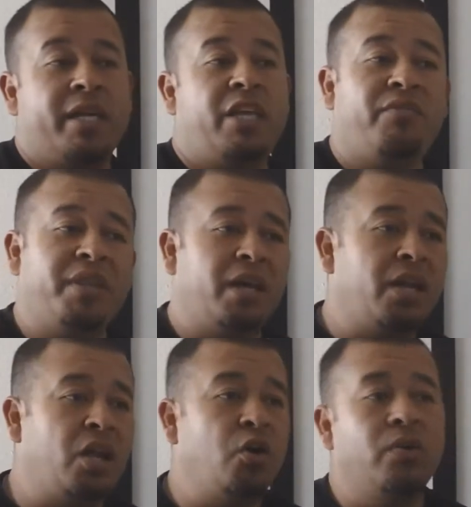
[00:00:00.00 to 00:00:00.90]
Even the
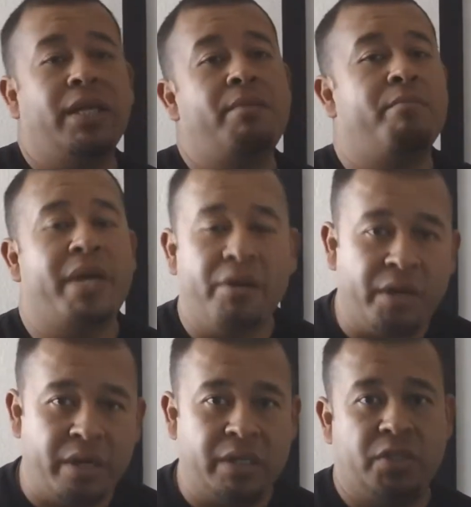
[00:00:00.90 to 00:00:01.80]
lowly
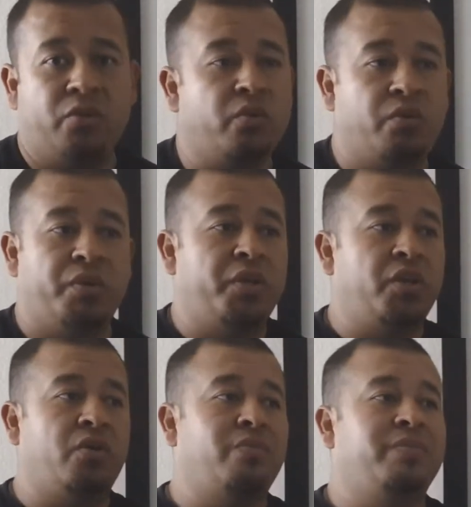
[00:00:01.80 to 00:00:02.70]
Mariners, who, you
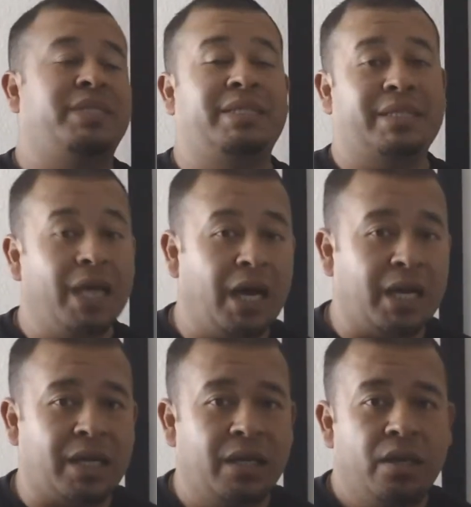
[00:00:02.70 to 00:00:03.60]
know,
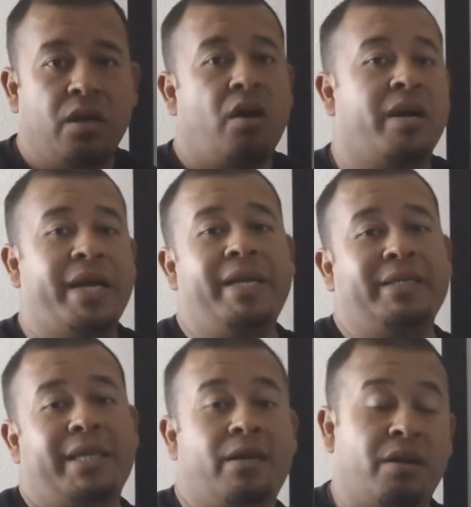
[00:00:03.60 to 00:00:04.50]
suck, are
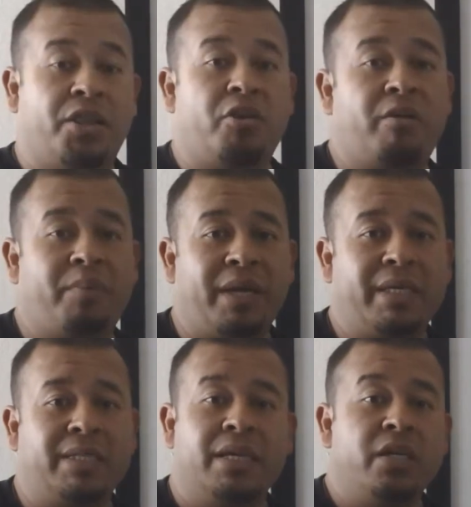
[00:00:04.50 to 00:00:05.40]
8-10, are in third
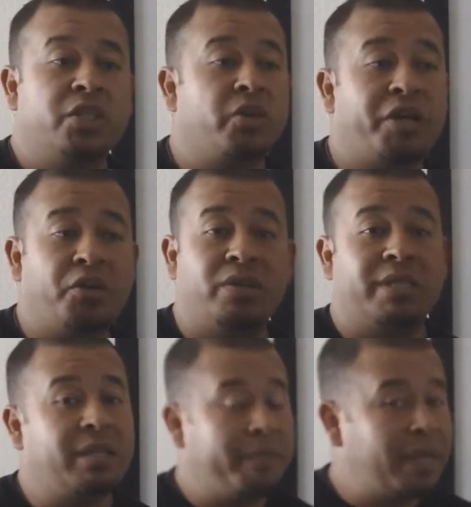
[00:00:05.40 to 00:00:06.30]
place. So, Angels,
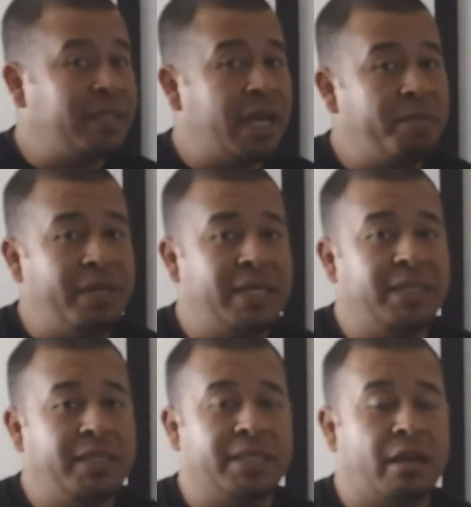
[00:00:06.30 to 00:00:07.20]
it's about time you
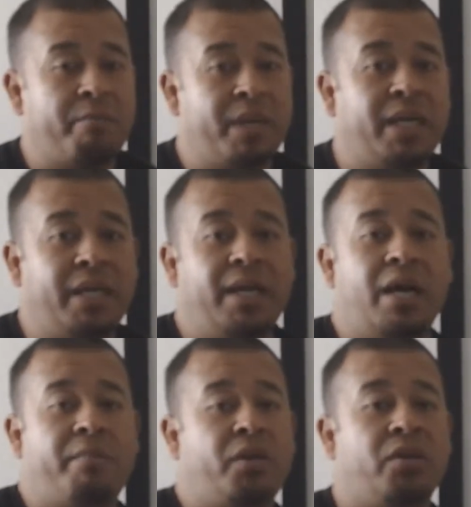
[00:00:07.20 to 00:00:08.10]
guys need to start picking it
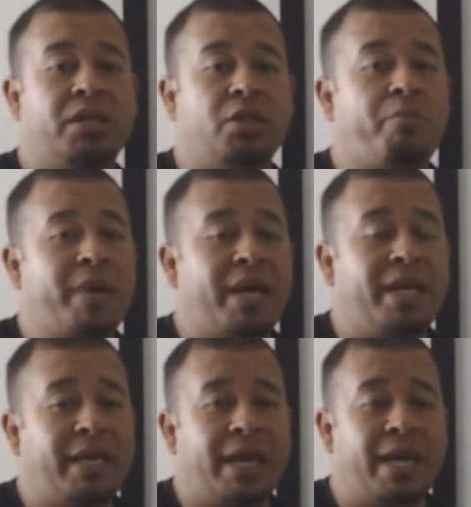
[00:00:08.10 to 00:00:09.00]
up. You know, there's no
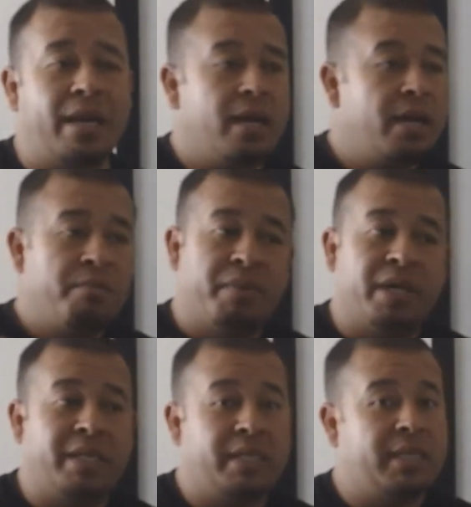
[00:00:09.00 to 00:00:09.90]
panic yet,
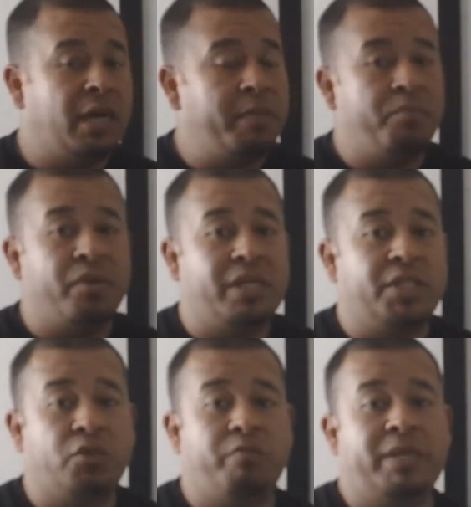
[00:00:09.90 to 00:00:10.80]
but it's coming pretty
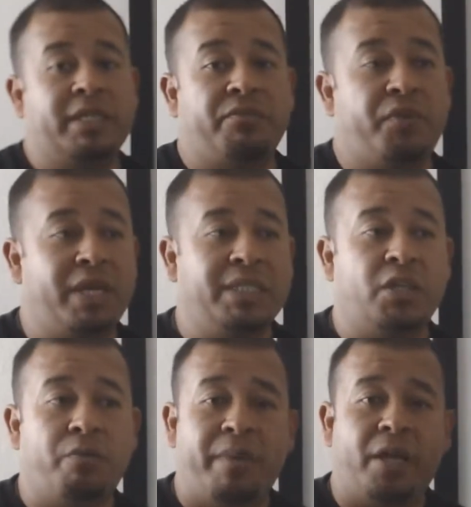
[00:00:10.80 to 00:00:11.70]
soon because if you guys
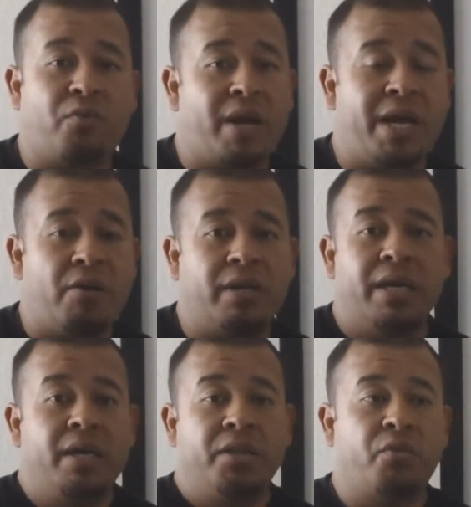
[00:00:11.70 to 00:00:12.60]
don't make ground,
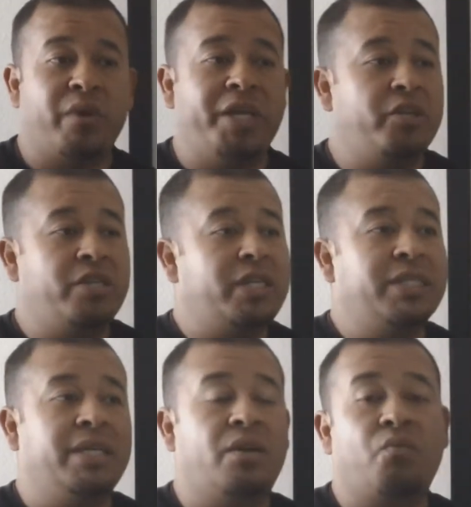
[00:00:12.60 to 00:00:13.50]
the Rangers are
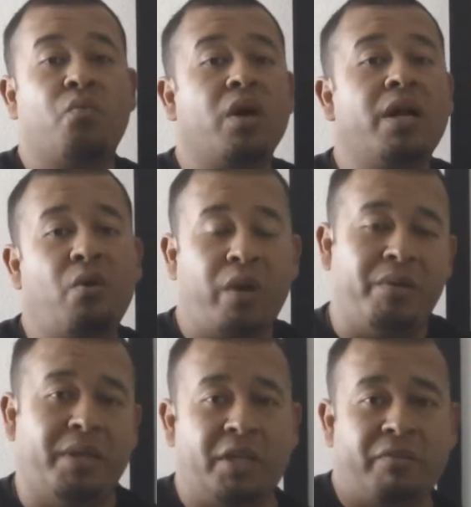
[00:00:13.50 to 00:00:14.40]
just going to run away
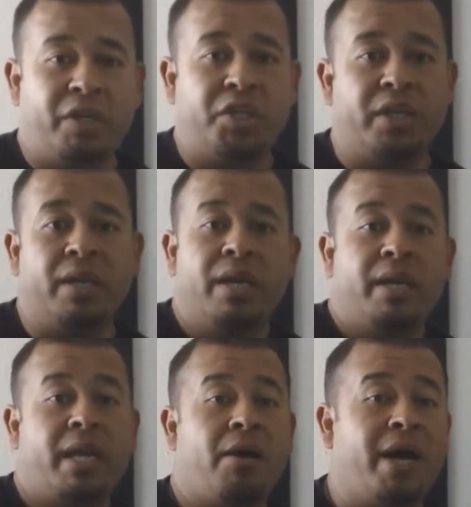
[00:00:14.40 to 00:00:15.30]
with the division.
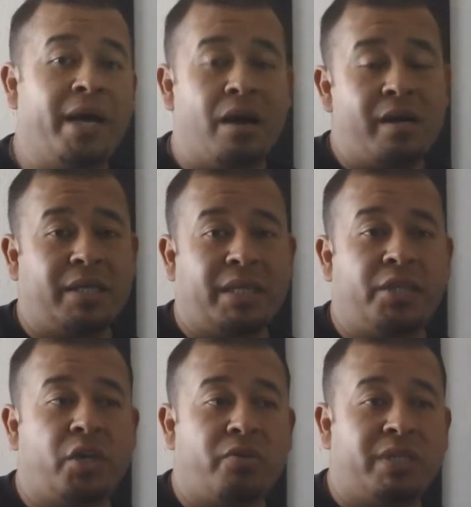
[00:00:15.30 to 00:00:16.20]
Now, I
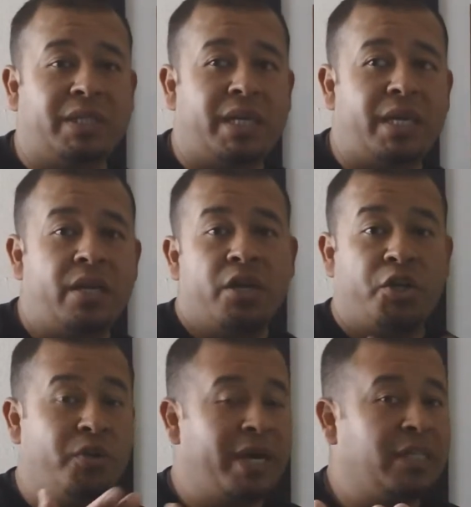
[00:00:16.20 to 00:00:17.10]
honestly don't see
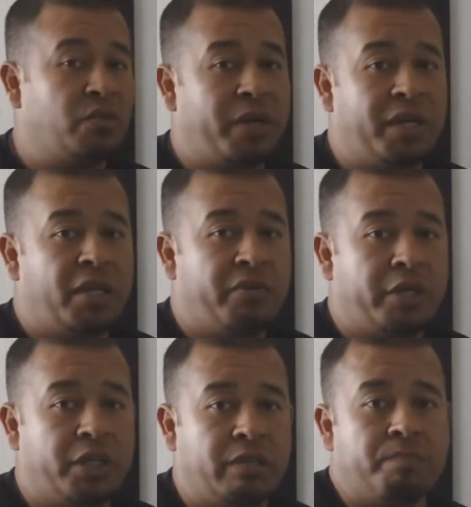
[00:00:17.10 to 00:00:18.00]
you guys winning the
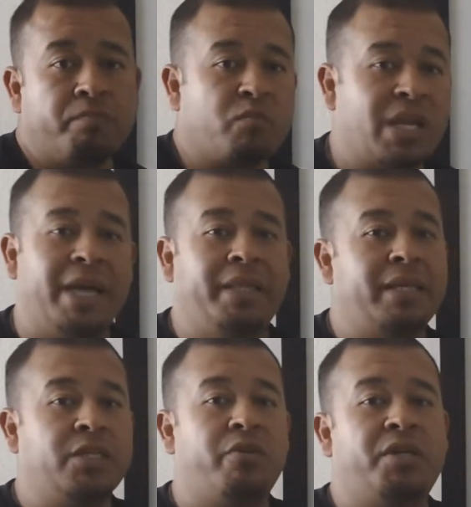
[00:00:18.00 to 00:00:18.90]
division. I think
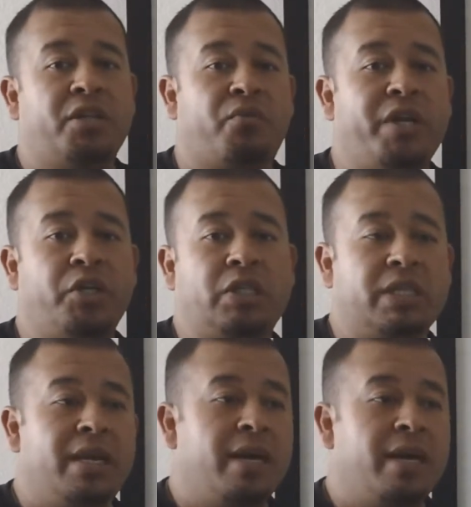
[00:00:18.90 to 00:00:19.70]
that's going to the Rangers.